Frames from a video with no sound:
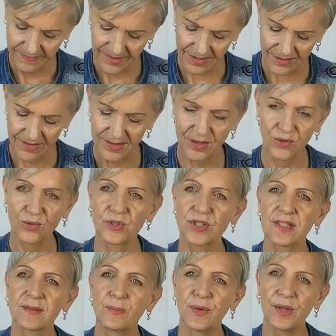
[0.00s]
Oh, it's a
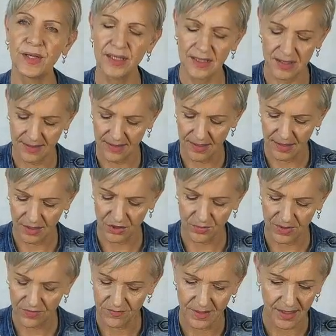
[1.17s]
gorgeous birdie just singing to
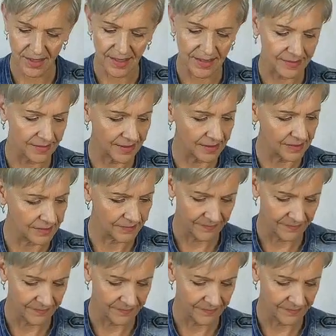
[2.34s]
us from the garden then.